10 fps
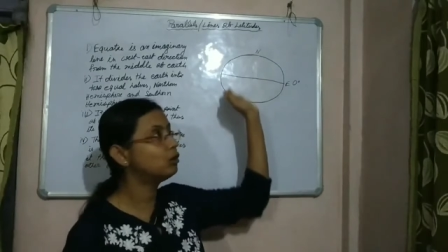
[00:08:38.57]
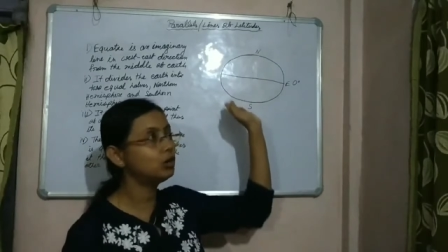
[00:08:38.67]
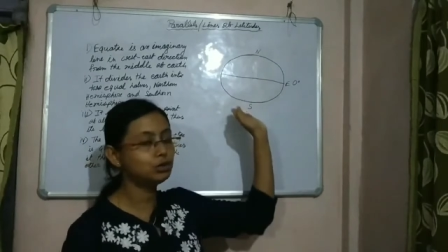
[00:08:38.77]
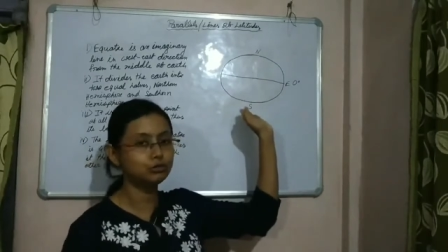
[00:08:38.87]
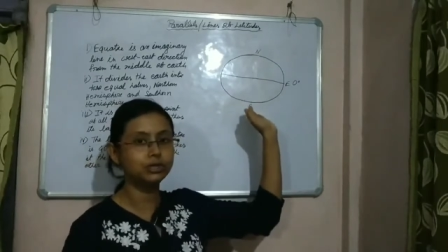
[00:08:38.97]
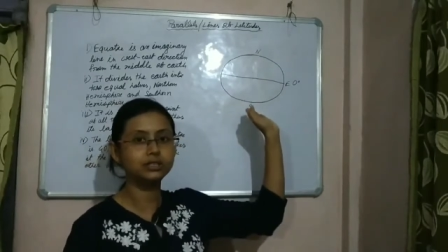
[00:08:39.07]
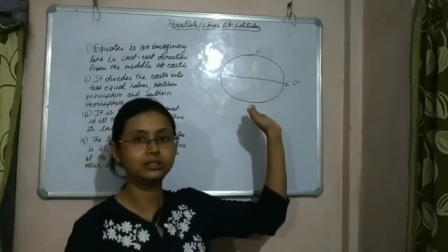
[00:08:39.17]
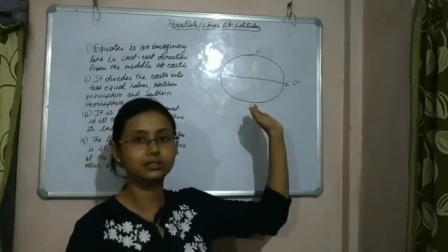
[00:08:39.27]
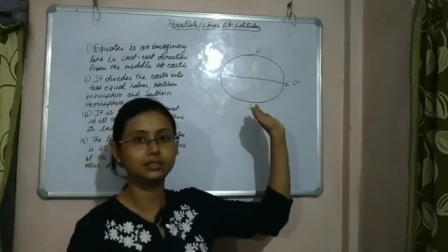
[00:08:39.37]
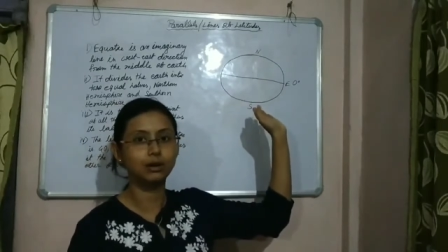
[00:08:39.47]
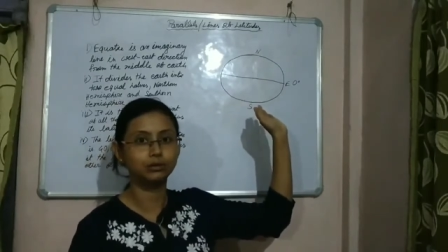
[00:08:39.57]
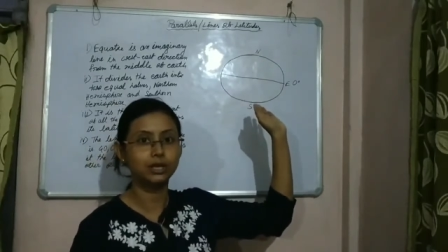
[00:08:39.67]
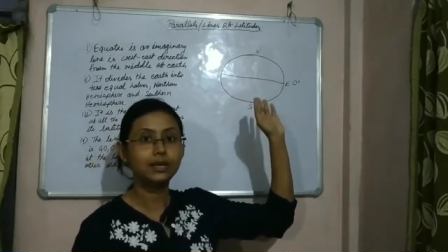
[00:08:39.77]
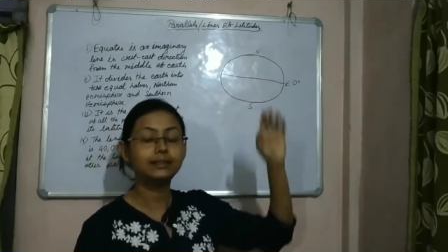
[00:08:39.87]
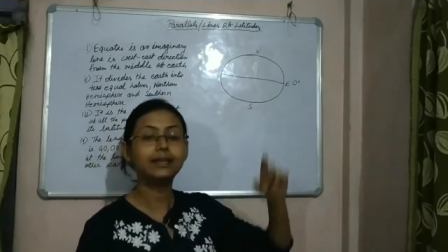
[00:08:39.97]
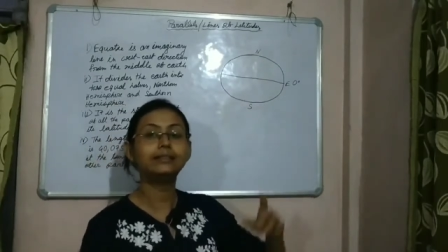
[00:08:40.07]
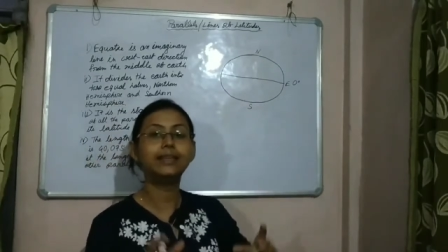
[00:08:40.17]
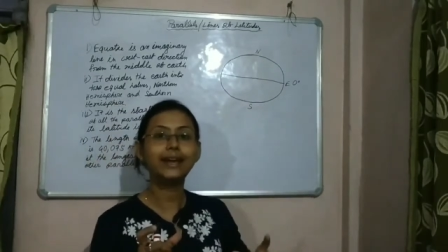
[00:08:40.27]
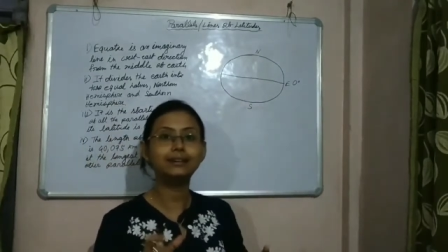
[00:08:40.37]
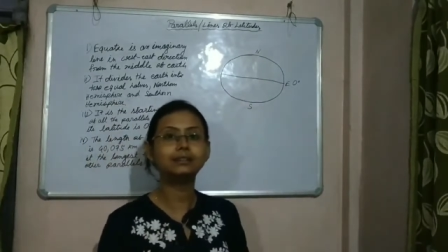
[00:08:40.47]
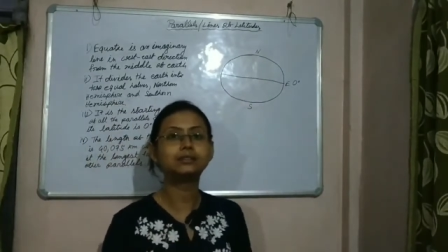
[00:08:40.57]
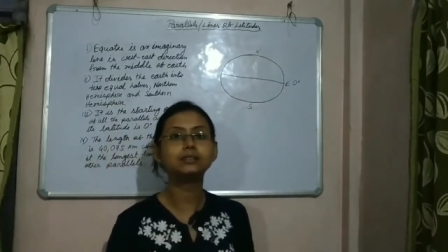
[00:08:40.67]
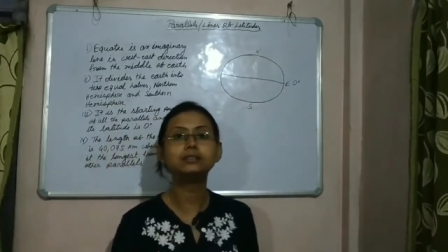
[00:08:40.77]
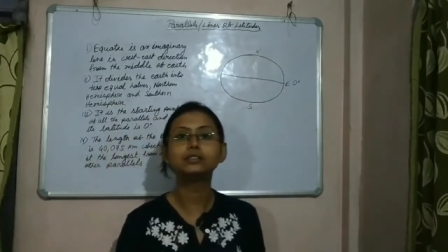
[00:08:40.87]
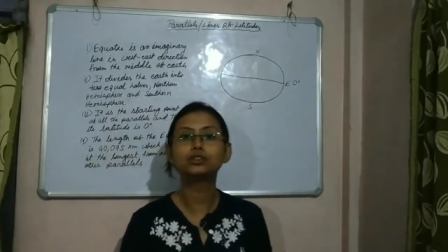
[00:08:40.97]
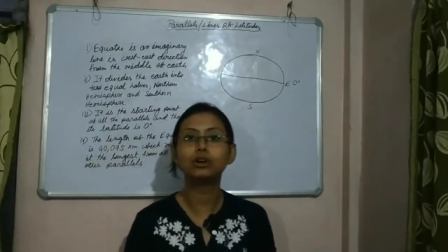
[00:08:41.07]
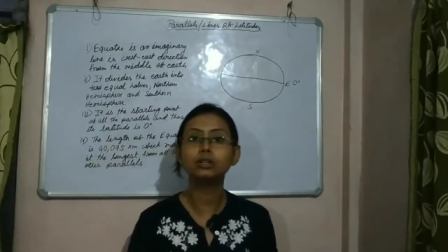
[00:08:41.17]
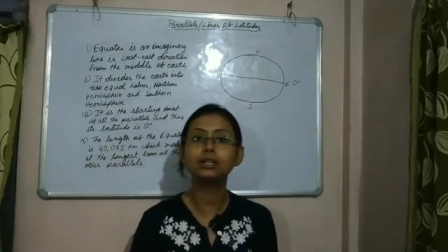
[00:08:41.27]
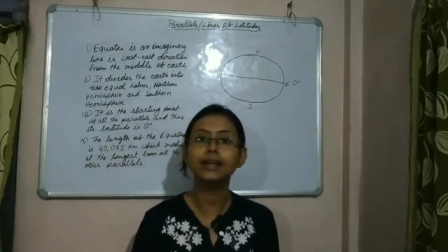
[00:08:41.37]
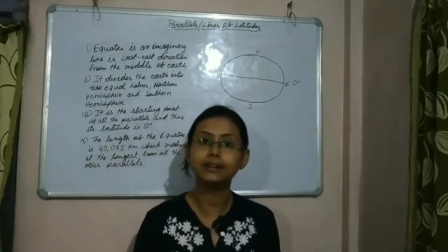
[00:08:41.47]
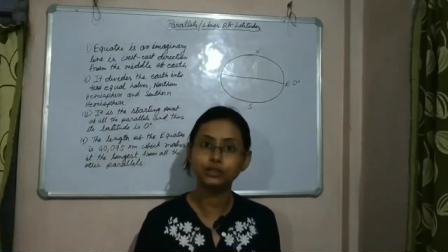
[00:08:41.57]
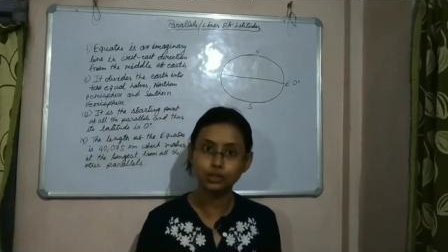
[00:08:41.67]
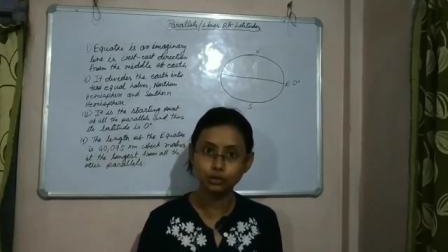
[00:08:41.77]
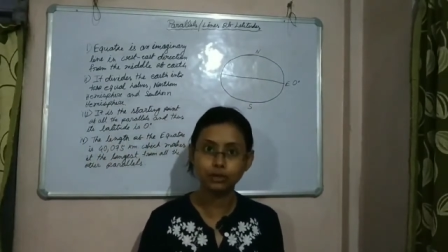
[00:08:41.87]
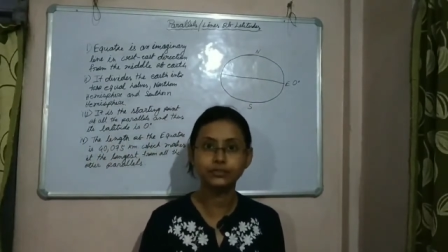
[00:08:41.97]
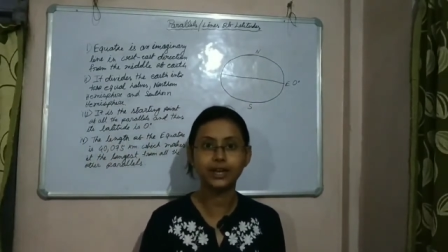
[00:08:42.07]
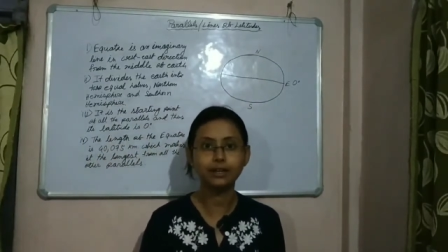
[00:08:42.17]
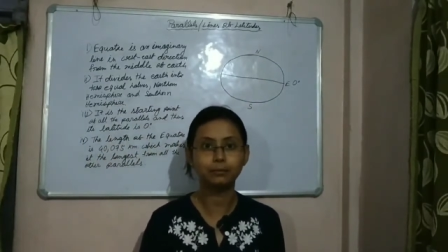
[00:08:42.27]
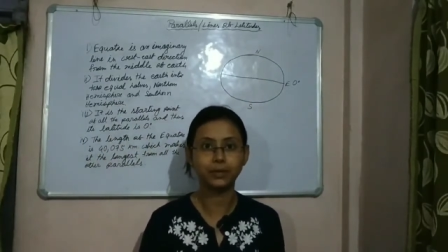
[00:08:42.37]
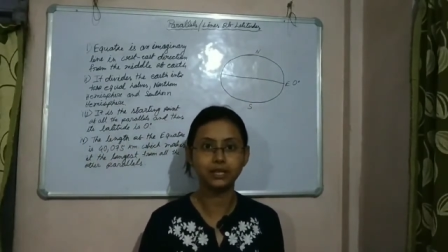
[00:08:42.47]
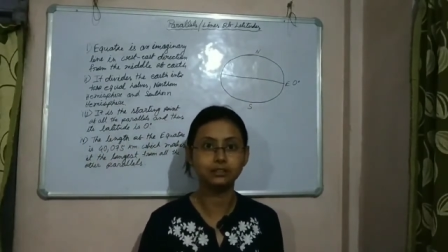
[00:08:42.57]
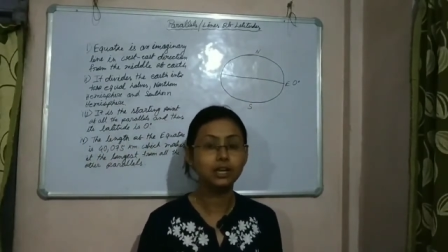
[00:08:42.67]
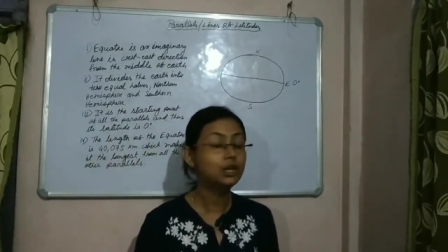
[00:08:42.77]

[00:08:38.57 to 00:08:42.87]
or towards the south, then that distance is called the latitude of that place.